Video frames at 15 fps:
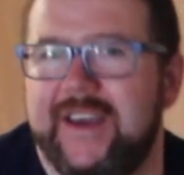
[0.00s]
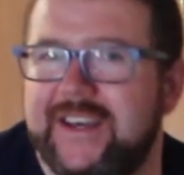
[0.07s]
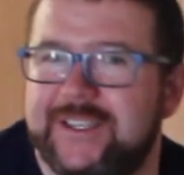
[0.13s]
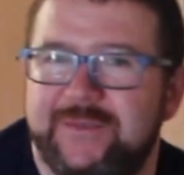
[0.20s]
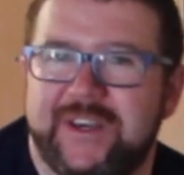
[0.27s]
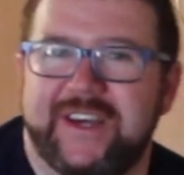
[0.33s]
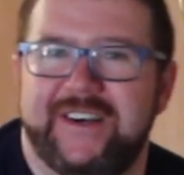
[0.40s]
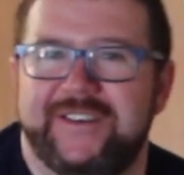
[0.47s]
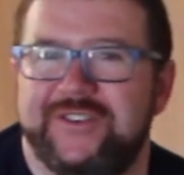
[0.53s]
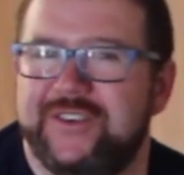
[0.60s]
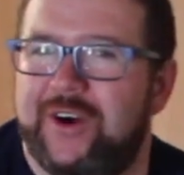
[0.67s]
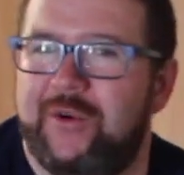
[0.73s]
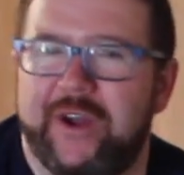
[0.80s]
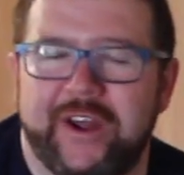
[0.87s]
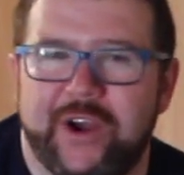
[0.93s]
is because you
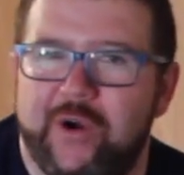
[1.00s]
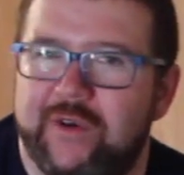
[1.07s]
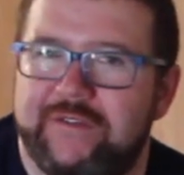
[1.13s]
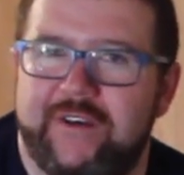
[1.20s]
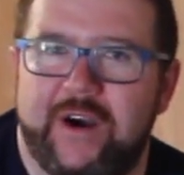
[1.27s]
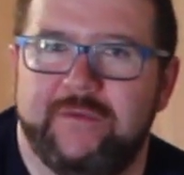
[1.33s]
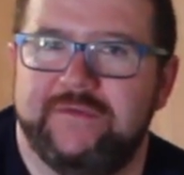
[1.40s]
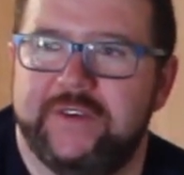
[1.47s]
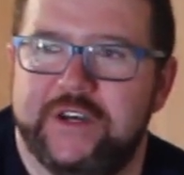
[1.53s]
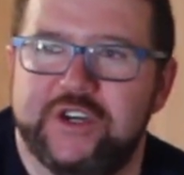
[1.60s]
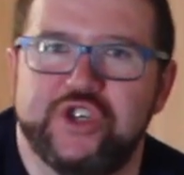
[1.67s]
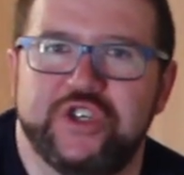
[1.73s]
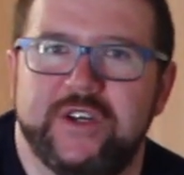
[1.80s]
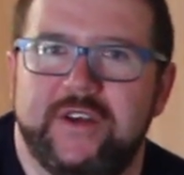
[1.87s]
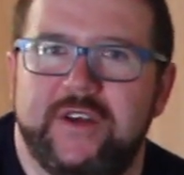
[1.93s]
don't want to go with farm
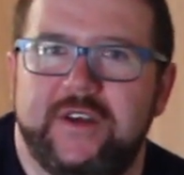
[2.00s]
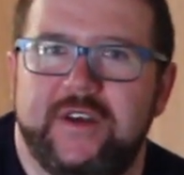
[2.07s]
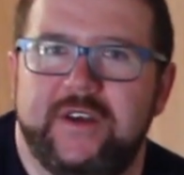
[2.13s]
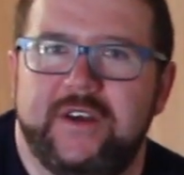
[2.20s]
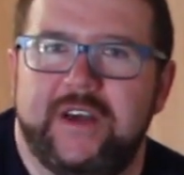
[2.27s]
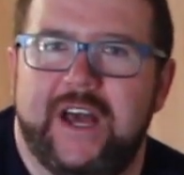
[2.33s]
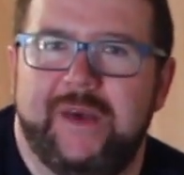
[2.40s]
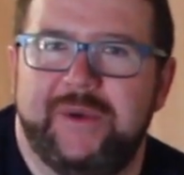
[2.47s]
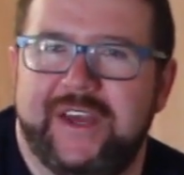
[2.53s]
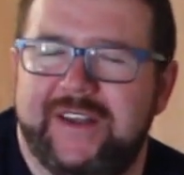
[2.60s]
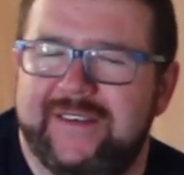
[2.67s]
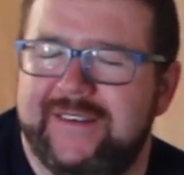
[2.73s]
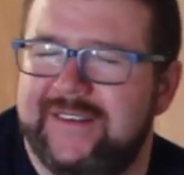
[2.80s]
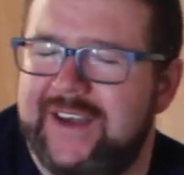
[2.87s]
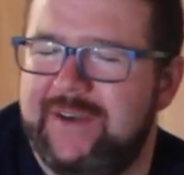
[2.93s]
fish. I
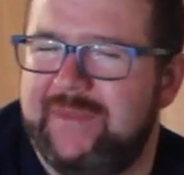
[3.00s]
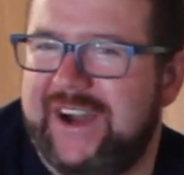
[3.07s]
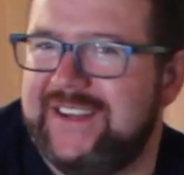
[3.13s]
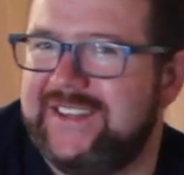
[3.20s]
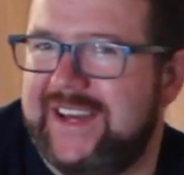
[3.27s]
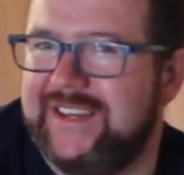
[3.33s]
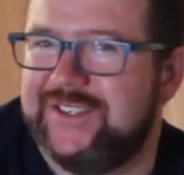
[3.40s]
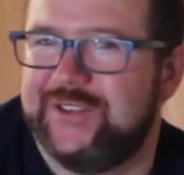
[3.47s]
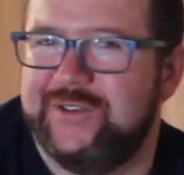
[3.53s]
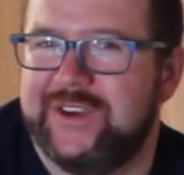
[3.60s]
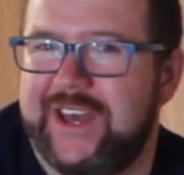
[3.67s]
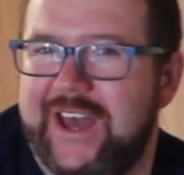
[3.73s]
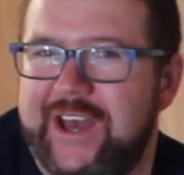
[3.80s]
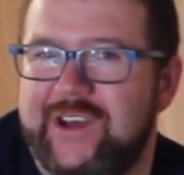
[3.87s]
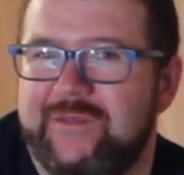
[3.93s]
mean, it might taste
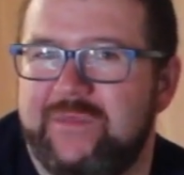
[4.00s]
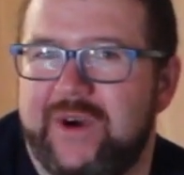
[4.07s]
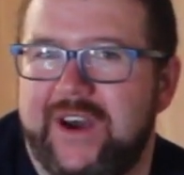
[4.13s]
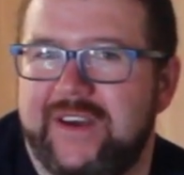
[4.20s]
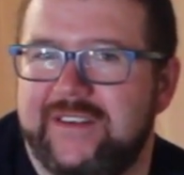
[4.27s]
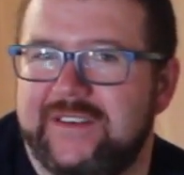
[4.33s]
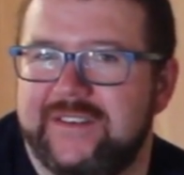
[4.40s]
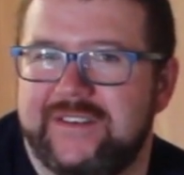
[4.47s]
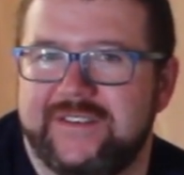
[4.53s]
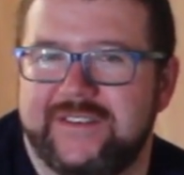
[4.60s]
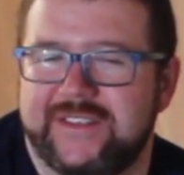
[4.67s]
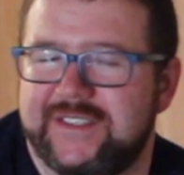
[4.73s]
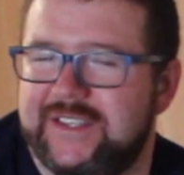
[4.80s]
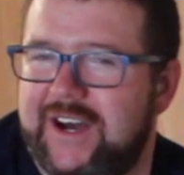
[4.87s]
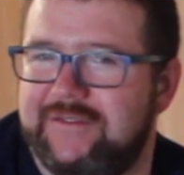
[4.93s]
okay, but
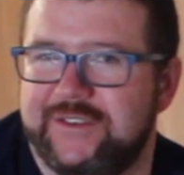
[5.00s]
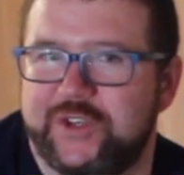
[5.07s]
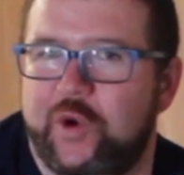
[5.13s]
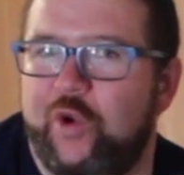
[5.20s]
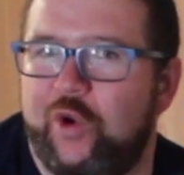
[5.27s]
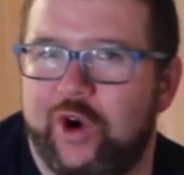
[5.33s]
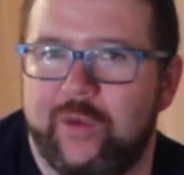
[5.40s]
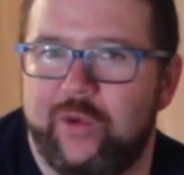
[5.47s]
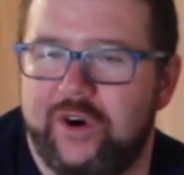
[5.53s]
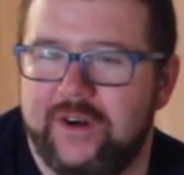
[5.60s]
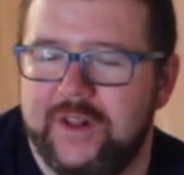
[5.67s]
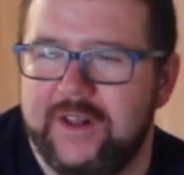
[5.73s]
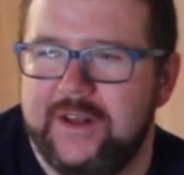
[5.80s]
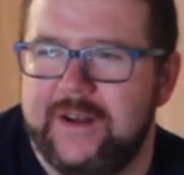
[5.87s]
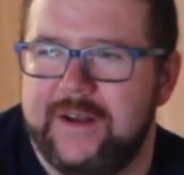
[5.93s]
the stuff is horrible.
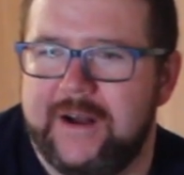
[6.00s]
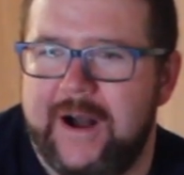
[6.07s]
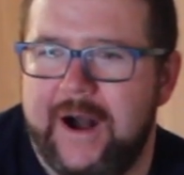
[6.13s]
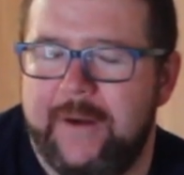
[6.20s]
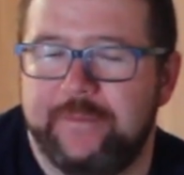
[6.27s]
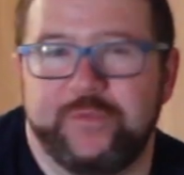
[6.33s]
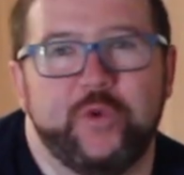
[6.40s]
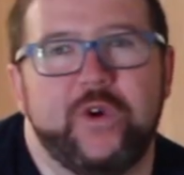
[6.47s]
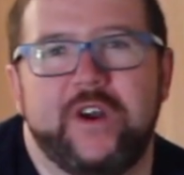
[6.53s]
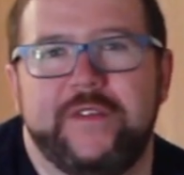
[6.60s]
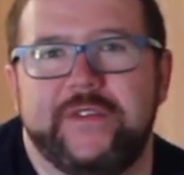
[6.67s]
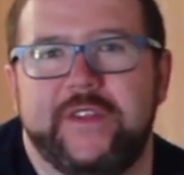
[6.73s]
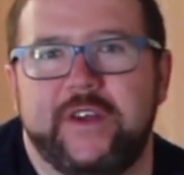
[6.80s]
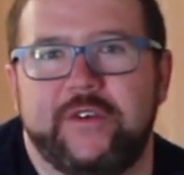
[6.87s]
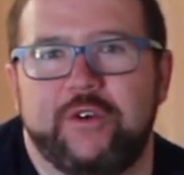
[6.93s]
We were
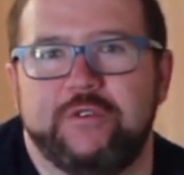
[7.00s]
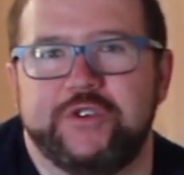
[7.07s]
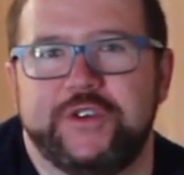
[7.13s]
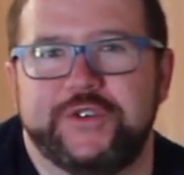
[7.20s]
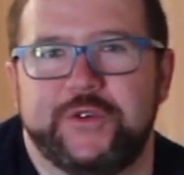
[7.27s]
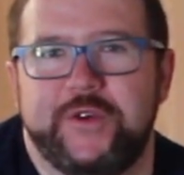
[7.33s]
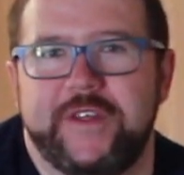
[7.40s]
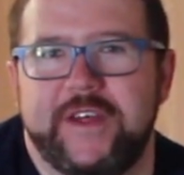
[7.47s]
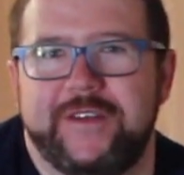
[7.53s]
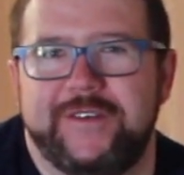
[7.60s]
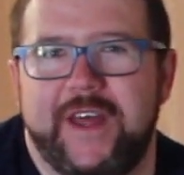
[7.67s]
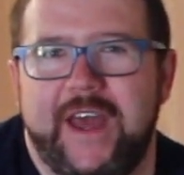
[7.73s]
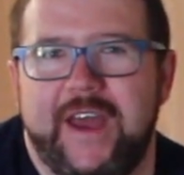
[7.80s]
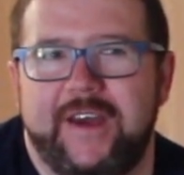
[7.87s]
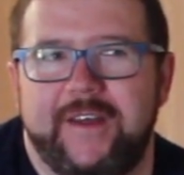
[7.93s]
in the grocery store the other
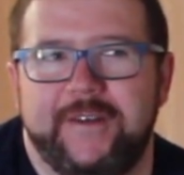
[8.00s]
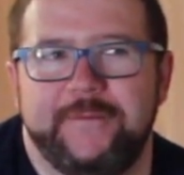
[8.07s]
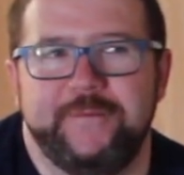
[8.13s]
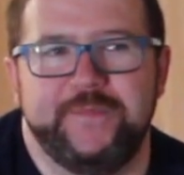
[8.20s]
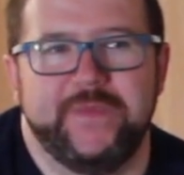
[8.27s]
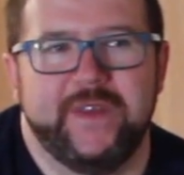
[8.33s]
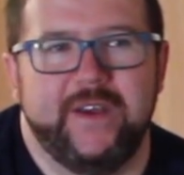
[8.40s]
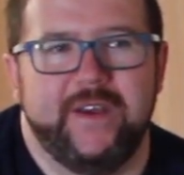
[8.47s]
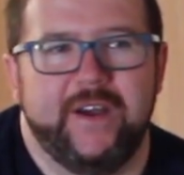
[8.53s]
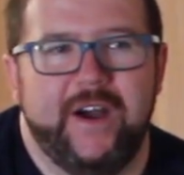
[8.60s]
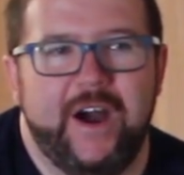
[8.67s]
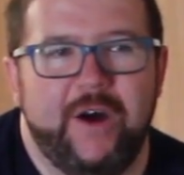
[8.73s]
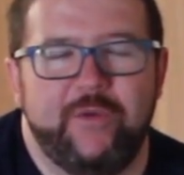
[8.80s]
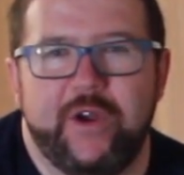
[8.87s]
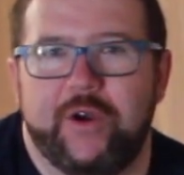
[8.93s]
day,
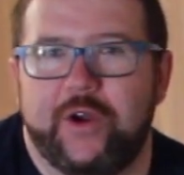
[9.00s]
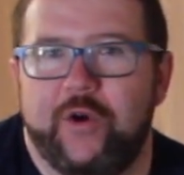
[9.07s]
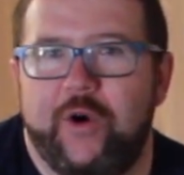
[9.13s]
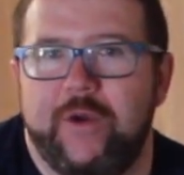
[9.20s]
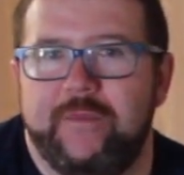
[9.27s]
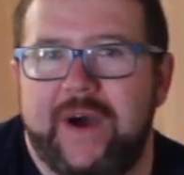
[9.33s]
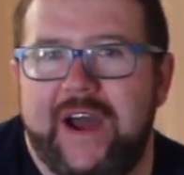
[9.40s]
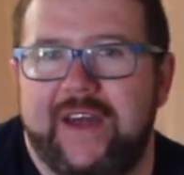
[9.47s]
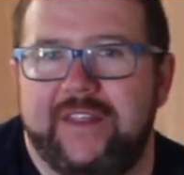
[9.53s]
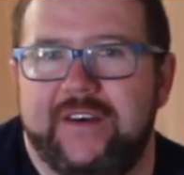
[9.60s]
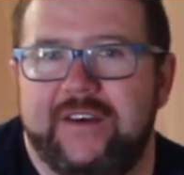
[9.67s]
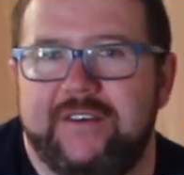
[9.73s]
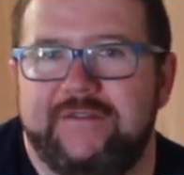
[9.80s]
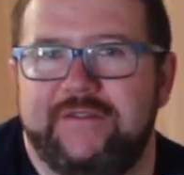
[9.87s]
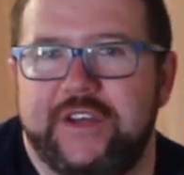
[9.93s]
and we were going by
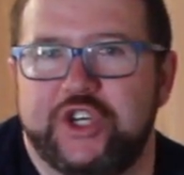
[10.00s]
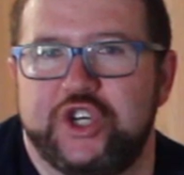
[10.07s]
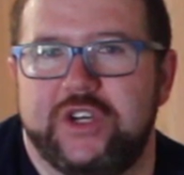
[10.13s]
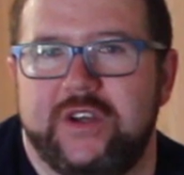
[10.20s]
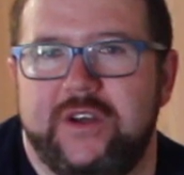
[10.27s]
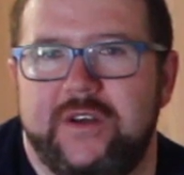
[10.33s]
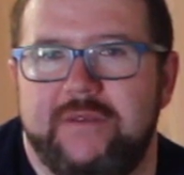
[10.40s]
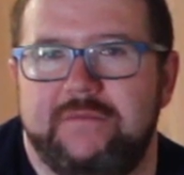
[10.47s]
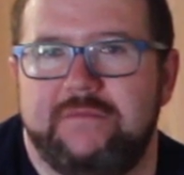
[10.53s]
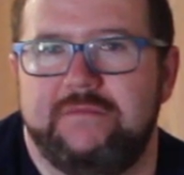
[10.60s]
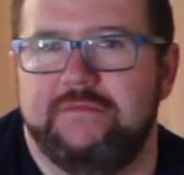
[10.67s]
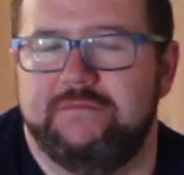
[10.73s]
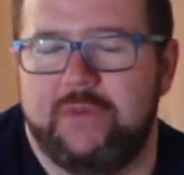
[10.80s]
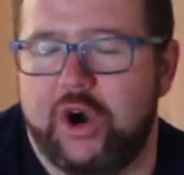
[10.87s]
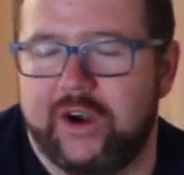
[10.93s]
the fish
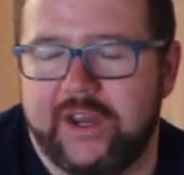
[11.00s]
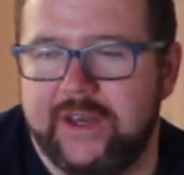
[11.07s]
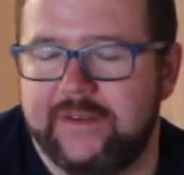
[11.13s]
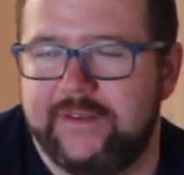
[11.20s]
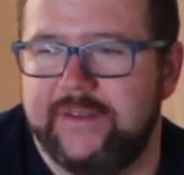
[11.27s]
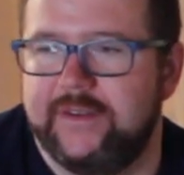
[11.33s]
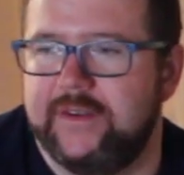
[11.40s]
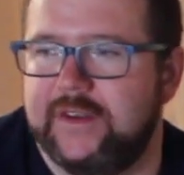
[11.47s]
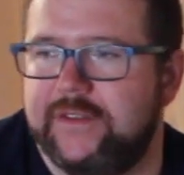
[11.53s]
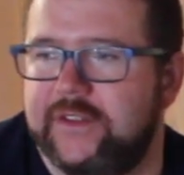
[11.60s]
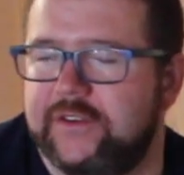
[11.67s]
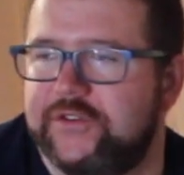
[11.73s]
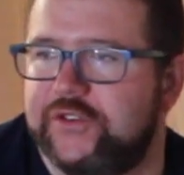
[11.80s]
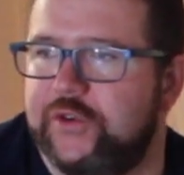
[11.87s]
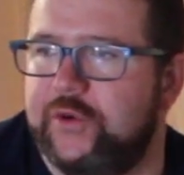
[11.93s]
market
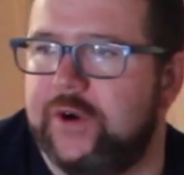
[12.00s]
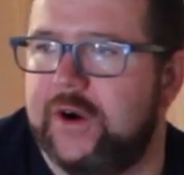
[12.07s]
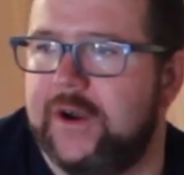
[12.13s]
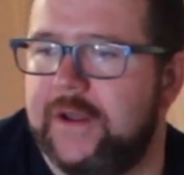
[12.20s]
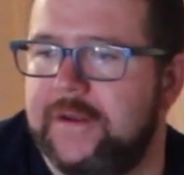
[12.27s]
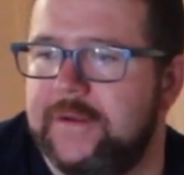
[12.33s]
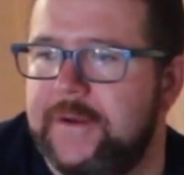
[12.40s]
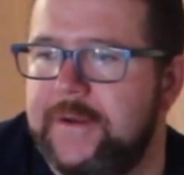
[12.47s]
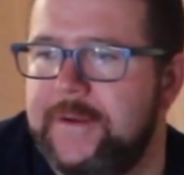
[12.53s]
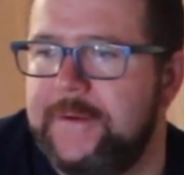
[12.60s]
in the store, and